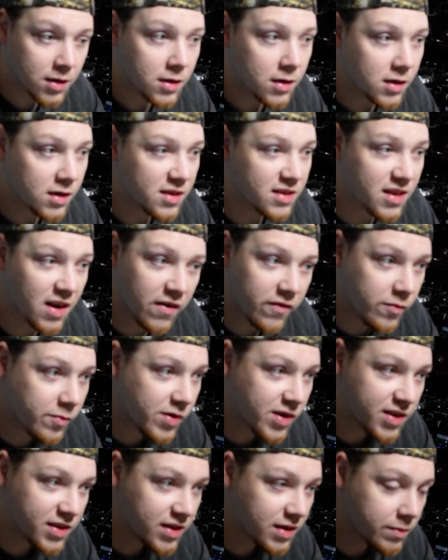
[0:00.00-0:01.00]
because
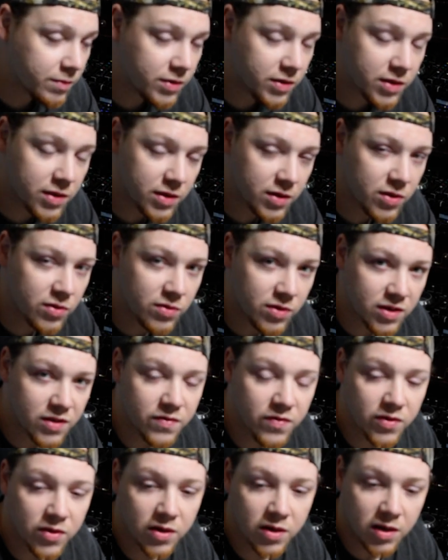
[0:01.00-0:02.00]
everybody seems to do this for the